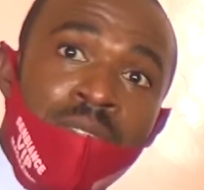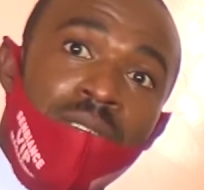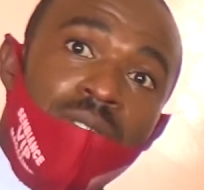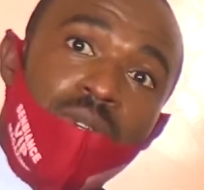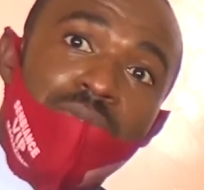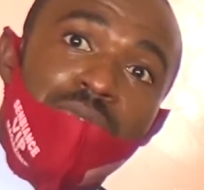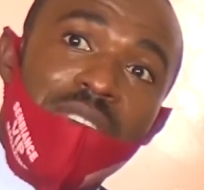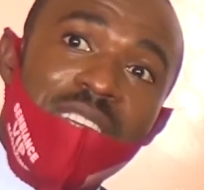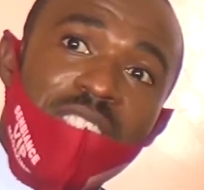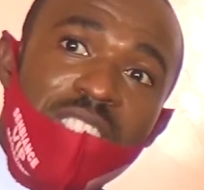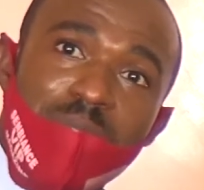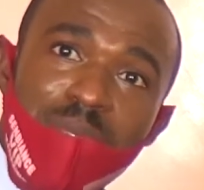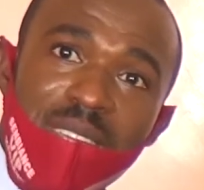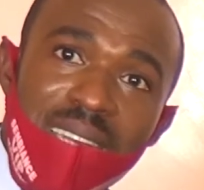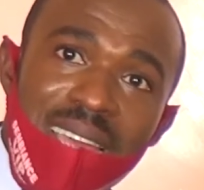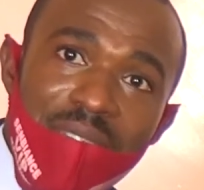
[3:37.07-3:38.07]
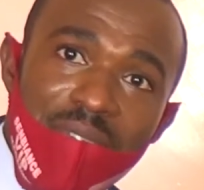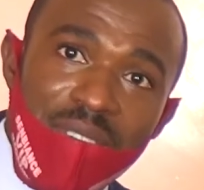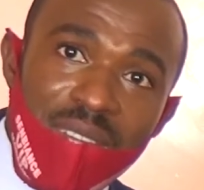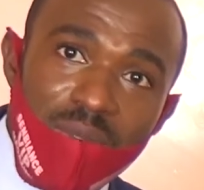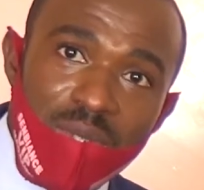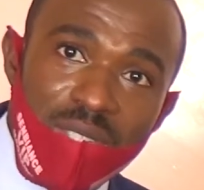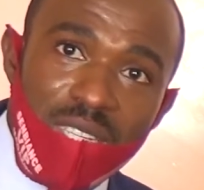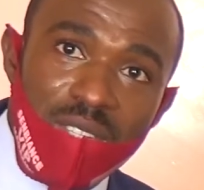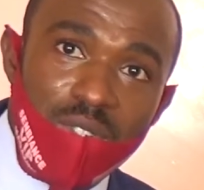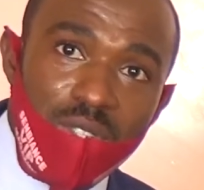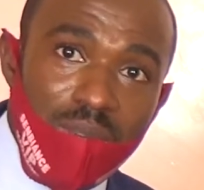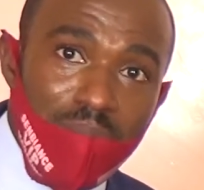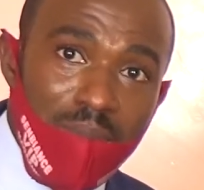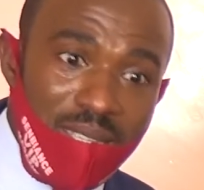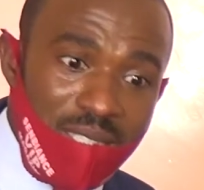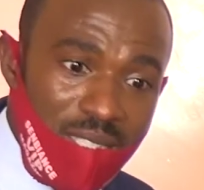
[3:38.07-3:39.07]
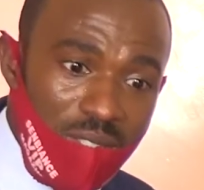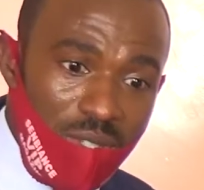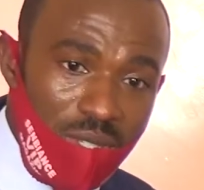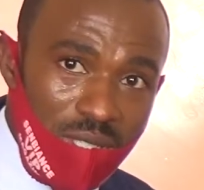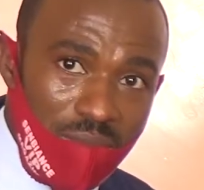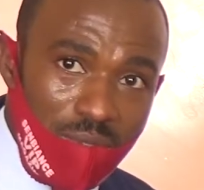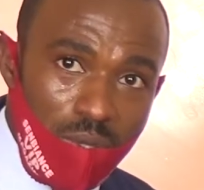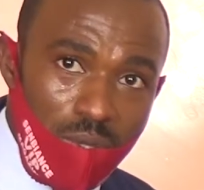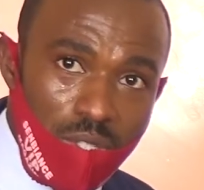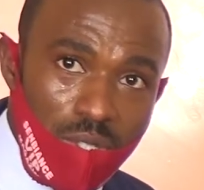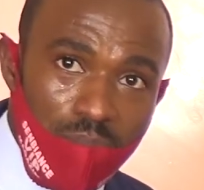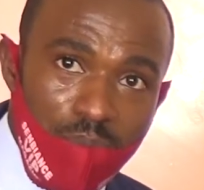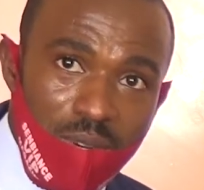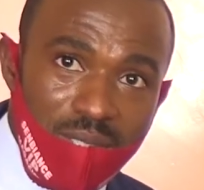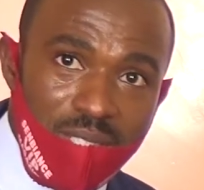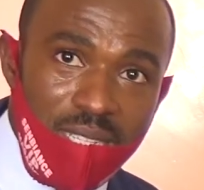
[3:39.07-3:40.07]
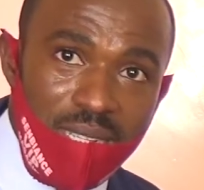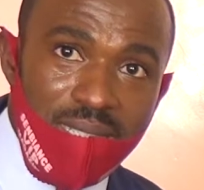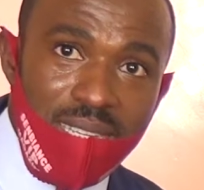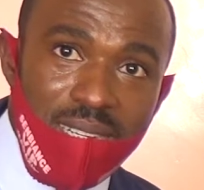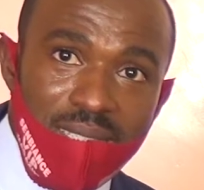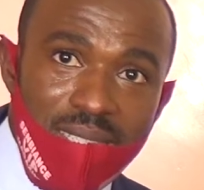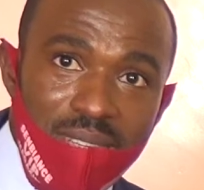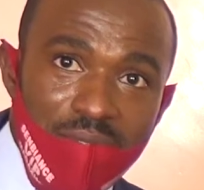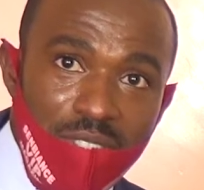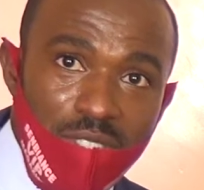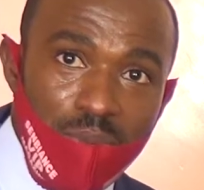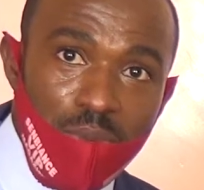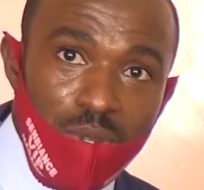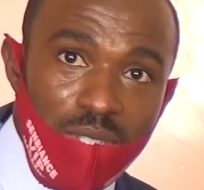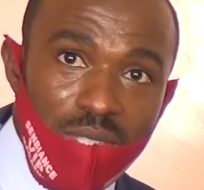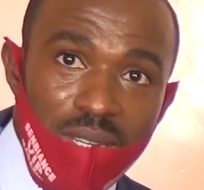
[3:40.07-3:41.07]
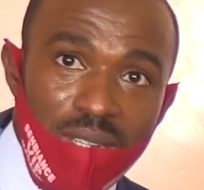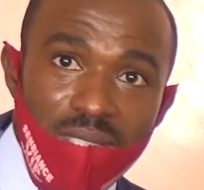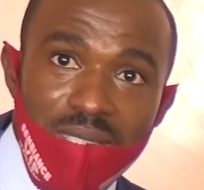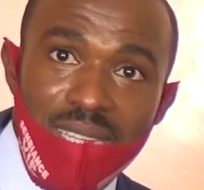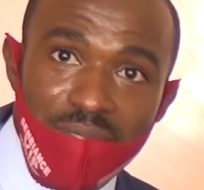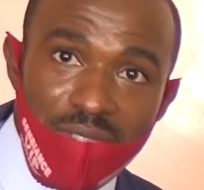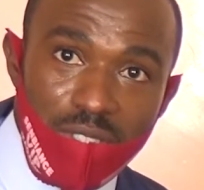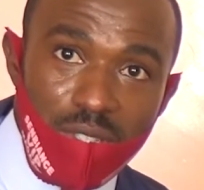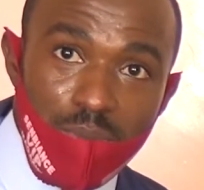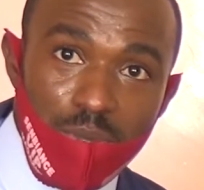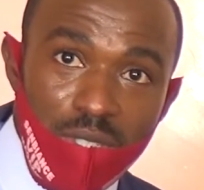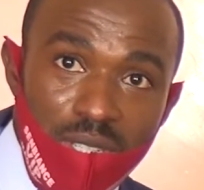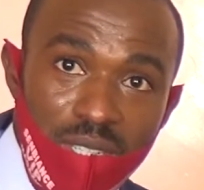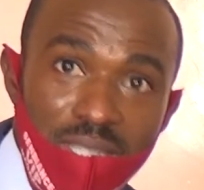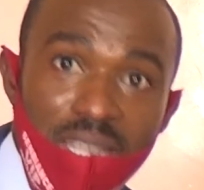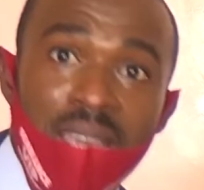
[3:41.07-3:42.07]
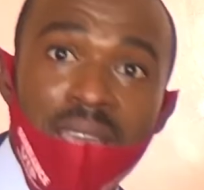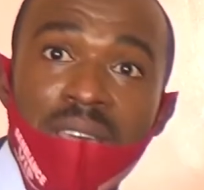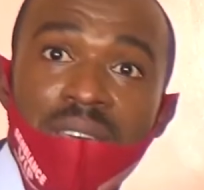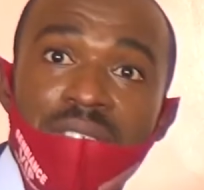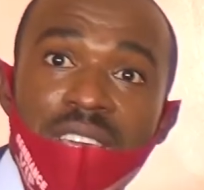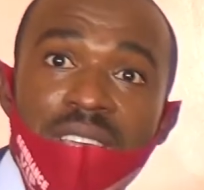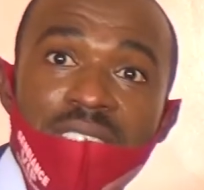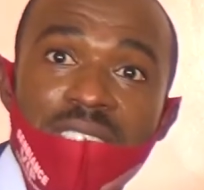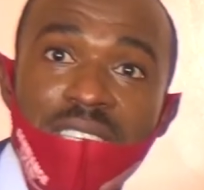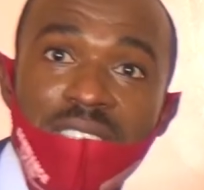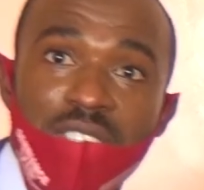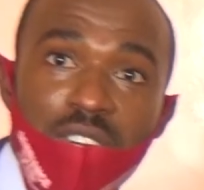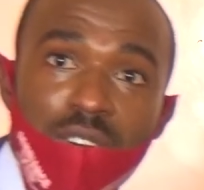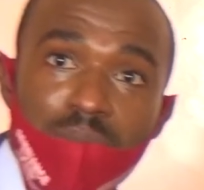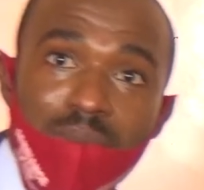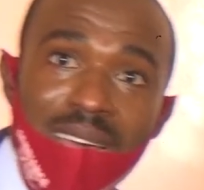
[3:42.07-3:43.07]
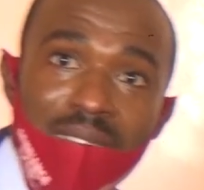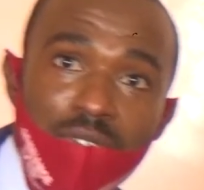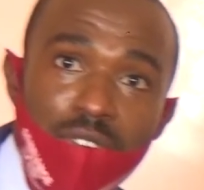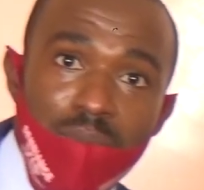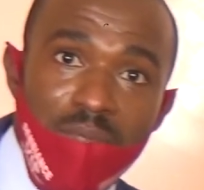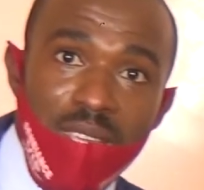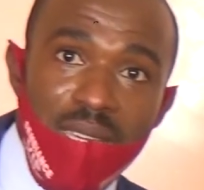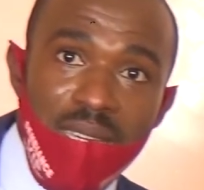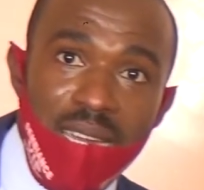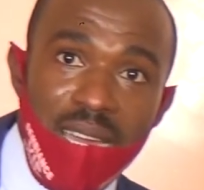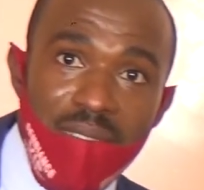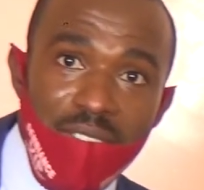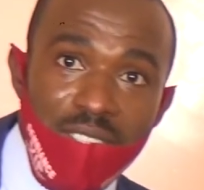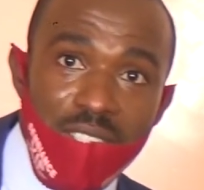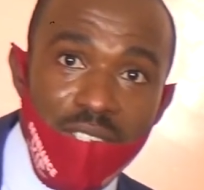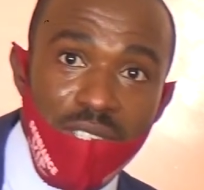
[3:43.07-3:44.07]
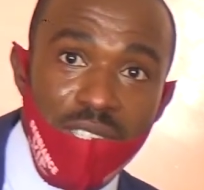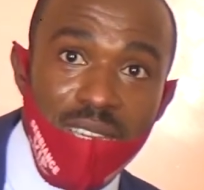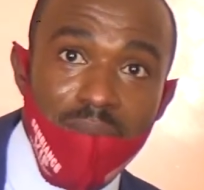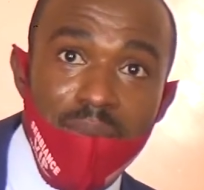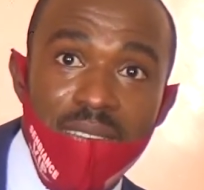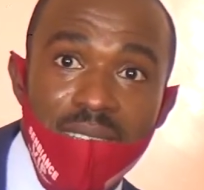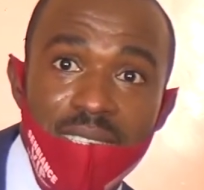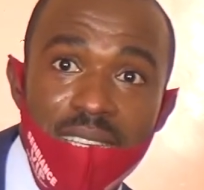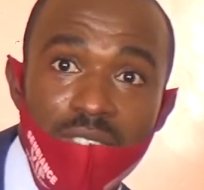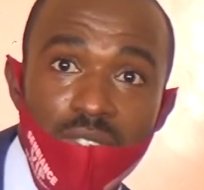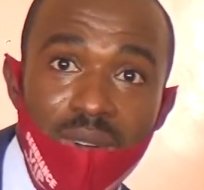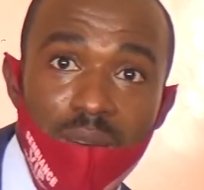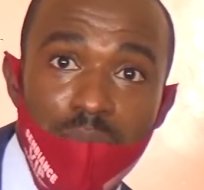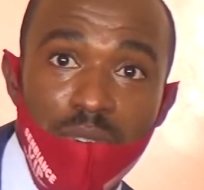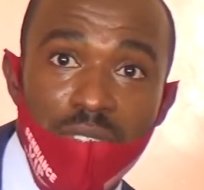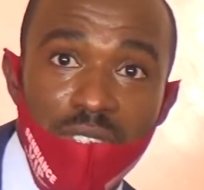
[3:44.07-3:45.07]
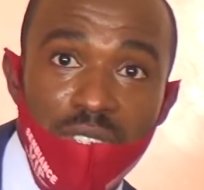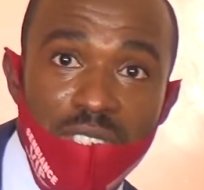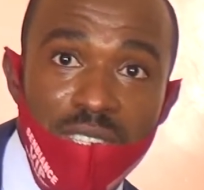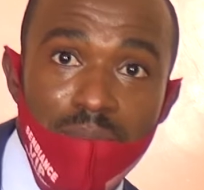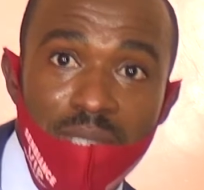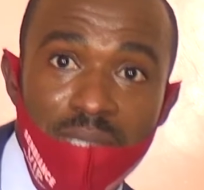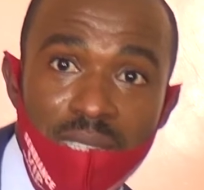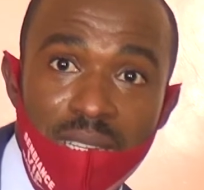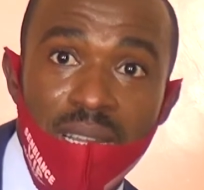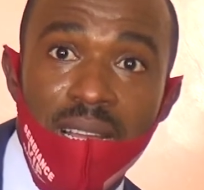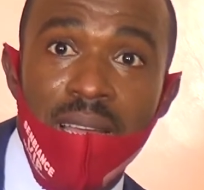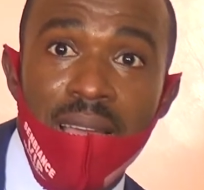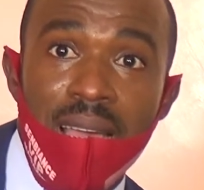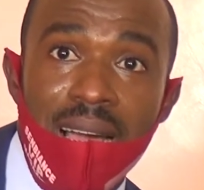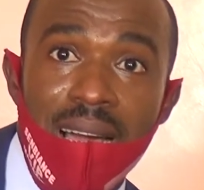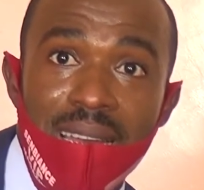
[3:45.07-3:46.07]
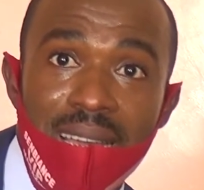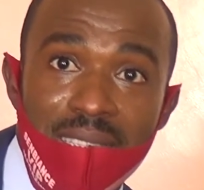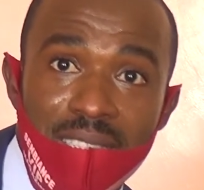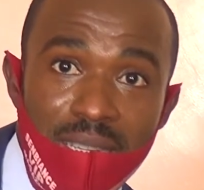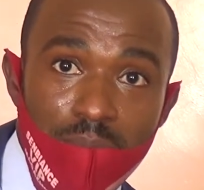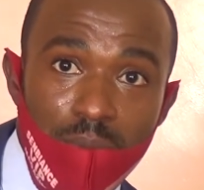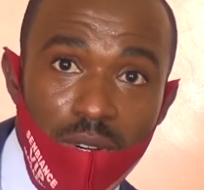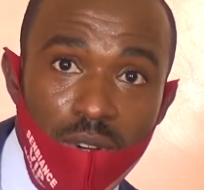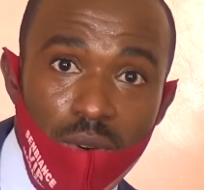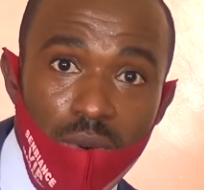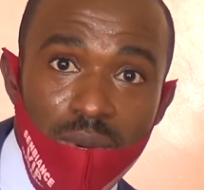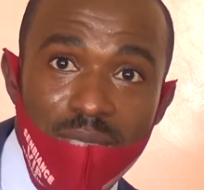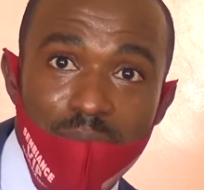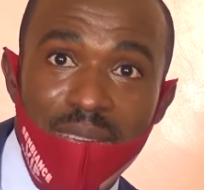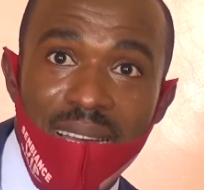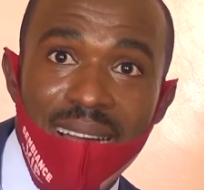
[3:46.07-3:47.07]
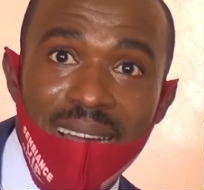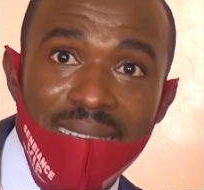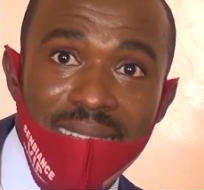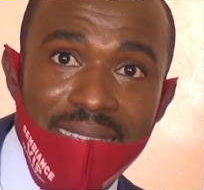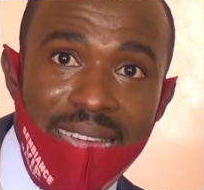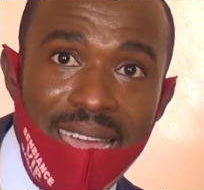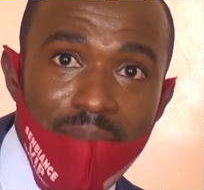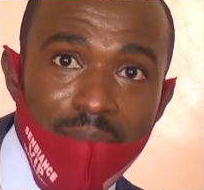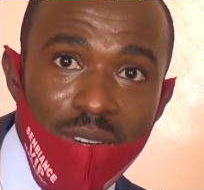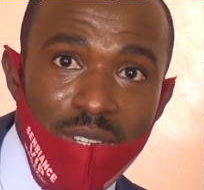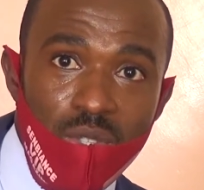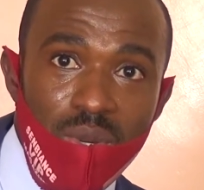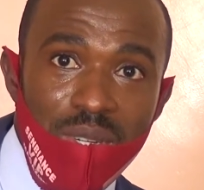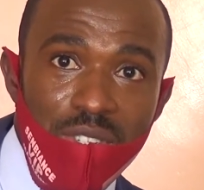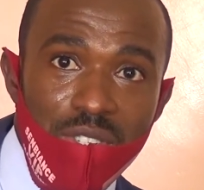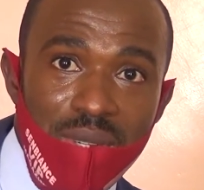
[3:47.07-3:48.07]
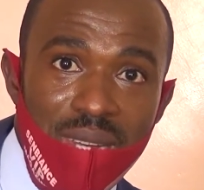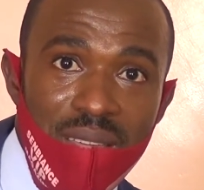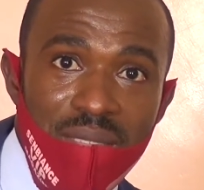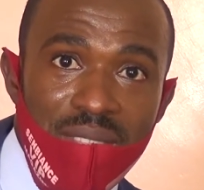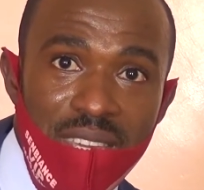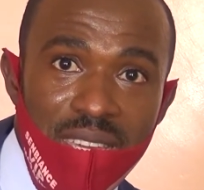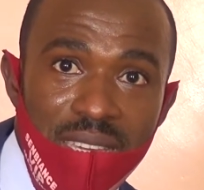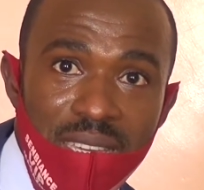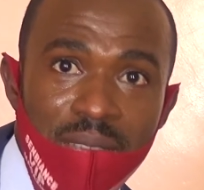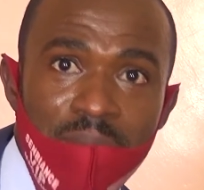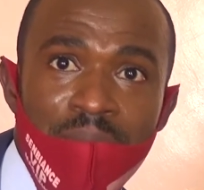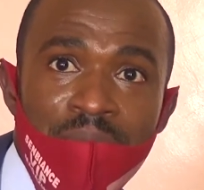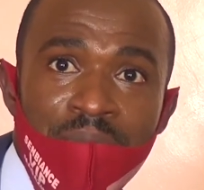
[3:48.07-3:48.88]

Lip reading: To French speaking African, we say to you, merci de nous support, say that is thanks for supporting us, thanks for supporting us. This is your platform, The Conversation here. Many thanks to our producer, Mr. Al Hassan Bokum, who is behind the camera to ensure that the